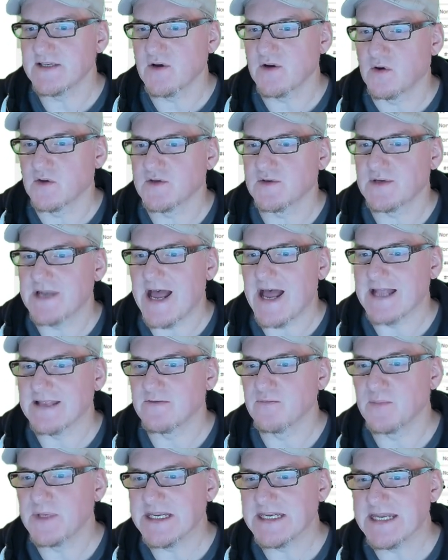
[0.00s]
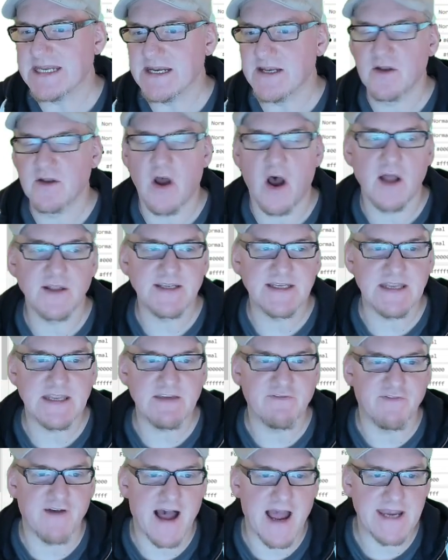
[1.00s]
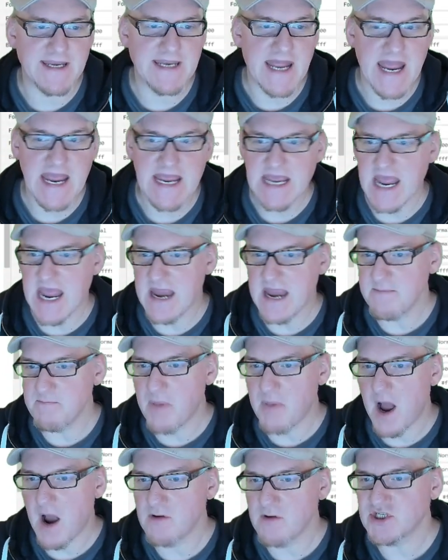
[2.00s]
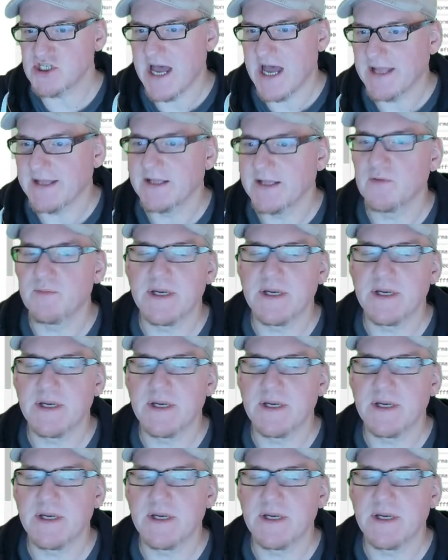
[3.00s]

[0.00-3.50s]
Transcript: also that we did not define an inbound channel.